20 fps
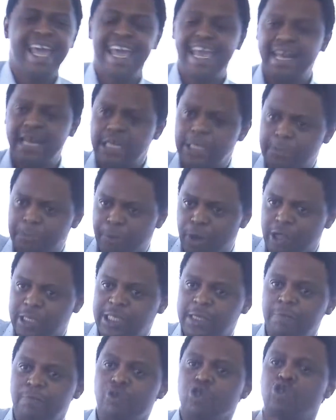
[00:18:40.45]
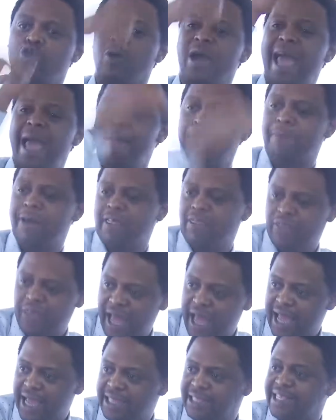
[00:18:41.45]
It is possible to
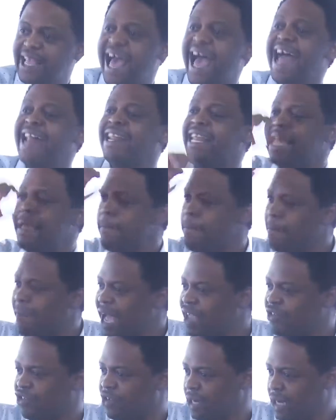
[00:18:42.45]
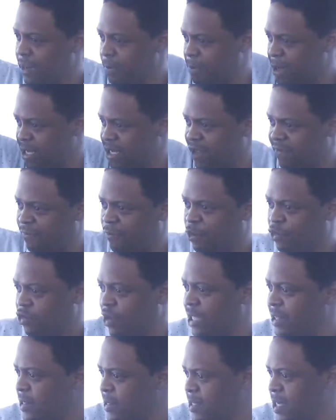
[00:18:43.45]
empathize and imagine a better future
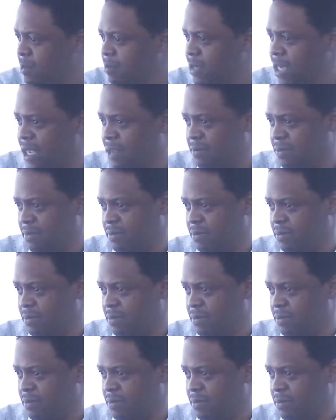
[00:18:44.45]
at the same time.